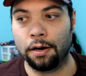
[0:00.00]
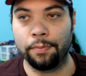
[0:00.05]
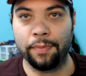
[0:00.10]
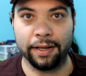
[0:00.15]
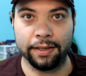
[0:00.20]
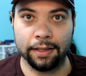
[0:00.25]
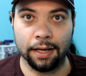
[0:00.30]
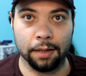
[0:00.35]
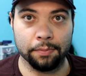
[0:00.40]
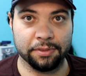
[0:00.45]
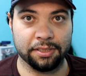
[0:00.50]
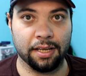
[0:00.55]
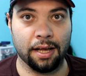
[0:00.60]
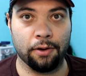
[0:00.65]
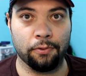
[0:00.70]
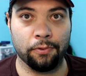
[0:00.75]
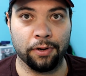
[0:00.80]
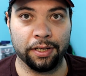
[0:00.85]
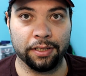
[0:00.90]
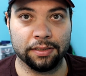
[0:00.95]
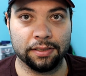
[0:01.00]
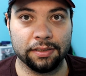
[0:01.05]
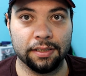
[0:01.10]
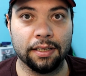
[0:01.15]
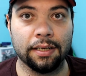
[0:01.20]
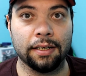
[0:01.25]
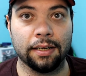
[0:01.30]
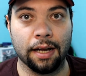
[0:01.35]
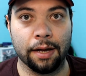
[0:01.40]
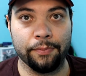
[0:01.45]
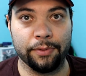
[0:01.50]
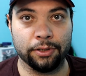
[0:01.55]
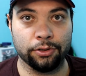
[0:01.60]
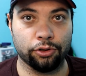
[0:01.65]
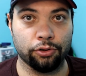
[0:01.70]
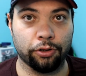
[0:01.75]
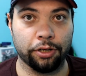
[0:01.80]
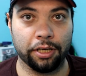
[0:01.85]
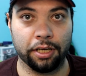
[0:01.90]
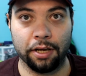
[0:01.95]
My time's not wasted, and I'm
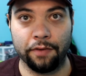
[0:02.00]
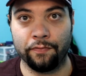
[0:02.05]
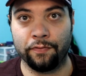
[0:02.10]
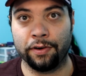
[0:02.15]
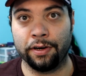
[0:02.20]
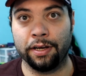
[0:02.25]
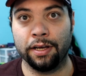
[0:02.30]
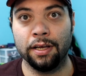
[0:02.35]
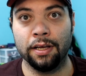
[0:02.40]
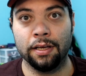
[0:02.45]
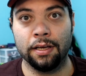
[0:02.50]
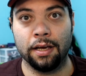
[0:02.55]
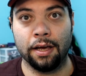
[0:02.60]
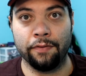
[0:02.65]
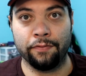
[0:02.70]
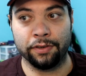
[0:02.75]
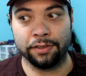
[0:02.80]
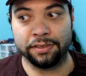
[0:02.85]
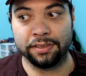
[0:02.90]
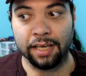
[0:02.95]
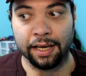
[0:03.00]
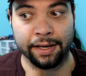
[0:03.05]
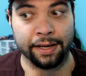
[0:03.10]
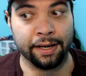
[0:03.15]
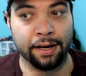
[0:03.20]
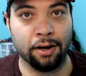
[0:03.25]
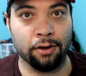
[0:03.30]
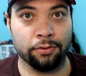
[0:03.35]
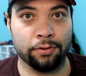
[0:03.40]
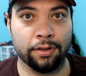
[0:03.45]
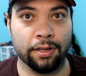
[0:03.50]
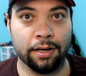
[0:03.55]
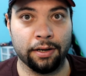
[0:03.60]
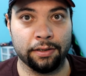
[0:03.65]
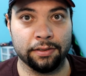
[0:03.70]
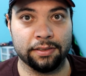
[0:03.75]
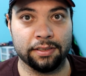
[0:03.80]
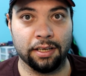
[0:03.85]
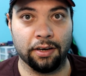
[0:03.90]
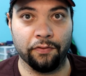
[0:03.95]
enjoying every second out there
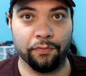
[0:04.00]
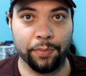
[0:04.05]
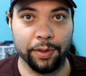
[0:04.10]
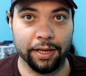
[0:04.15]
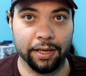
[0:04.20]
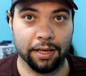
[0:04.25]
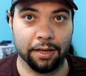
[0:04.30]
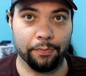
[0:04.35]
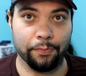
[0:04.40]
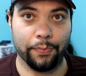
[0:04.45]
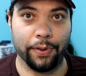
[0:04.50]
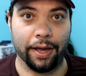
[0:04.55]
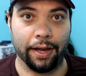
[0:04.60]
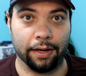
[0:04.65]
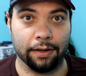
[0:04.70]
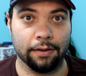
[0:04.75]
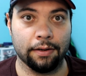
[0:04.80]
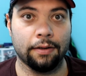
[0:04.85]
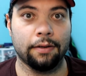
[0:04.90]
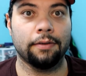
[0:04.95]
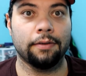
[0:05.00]
instead of being in pain.